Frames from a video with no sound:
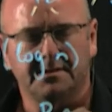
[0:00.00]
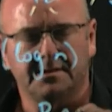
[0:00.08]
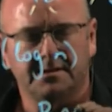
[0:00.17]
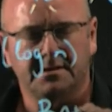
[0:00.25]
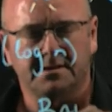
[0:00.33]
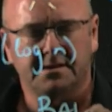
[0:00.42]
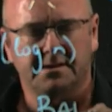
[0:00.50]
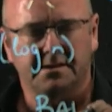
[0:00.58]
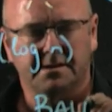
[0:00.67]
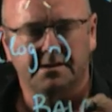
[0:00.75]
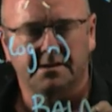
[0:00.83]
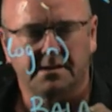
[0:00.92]

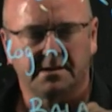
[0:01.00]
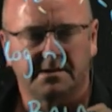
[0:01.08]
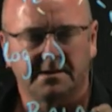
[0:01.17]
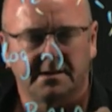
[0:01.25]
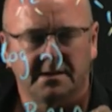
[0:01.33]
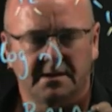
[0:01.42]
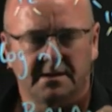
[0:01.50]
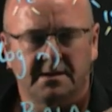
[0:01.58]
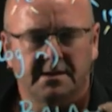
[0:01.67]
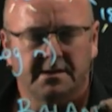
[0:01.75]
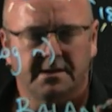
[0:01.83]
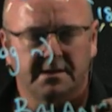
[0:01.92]

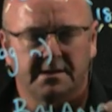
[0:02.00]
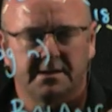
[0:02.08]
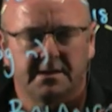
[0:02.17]
No one is speaking in this clip.